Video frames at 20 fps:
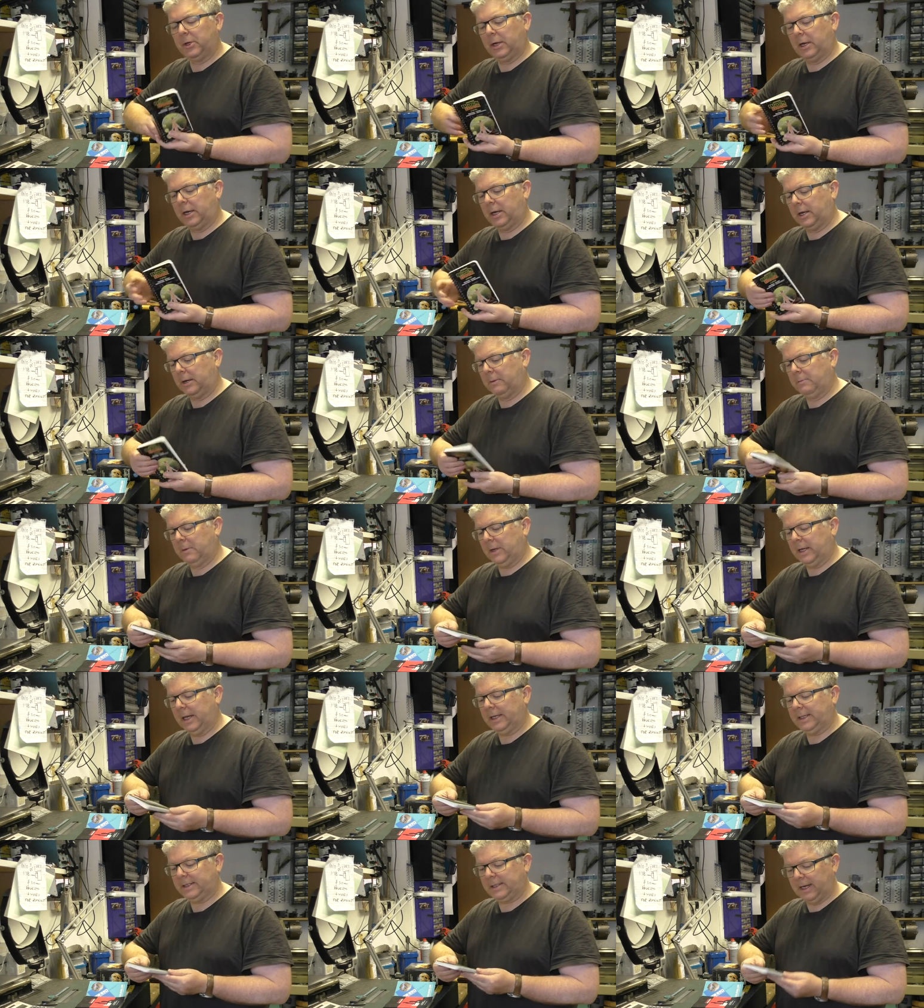
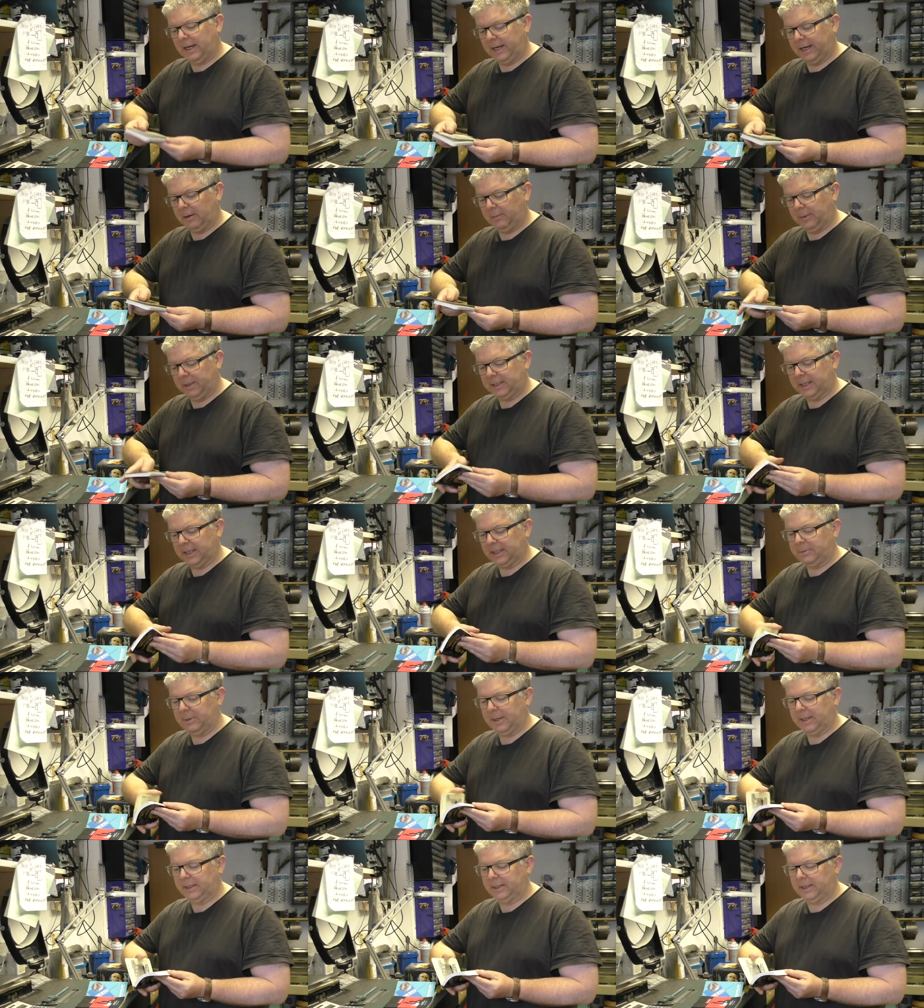It's a little bit
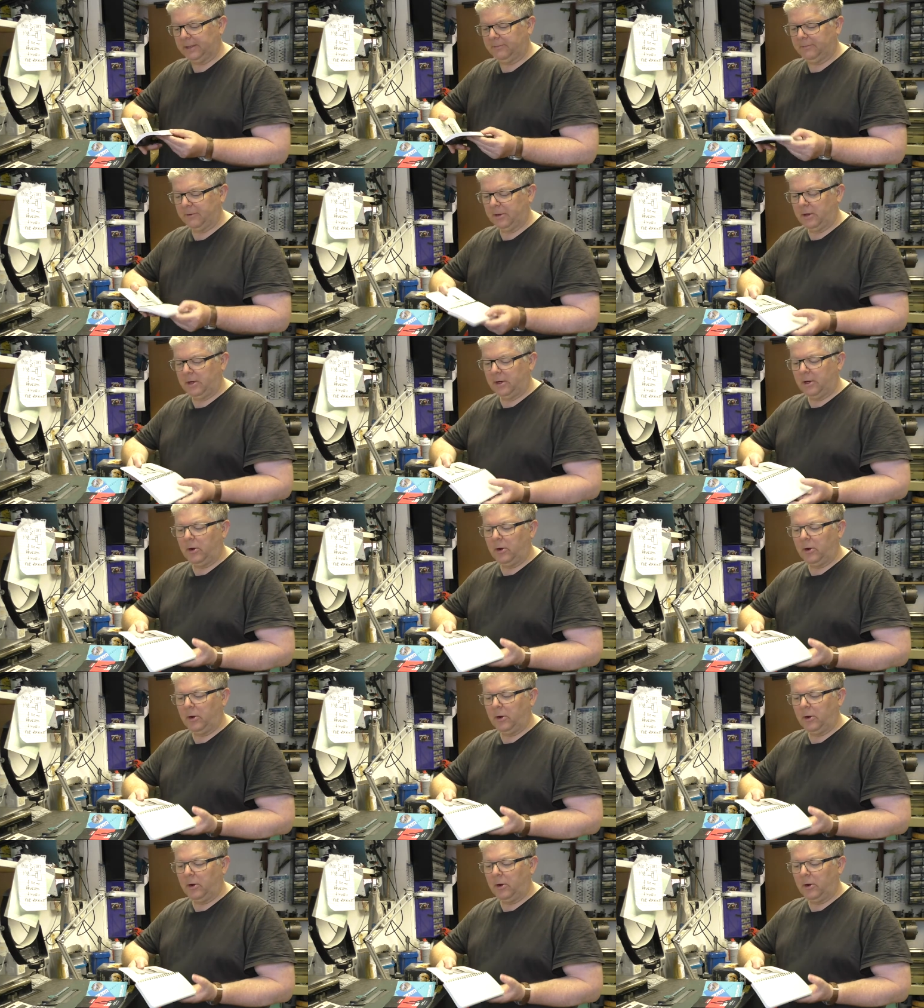expensive.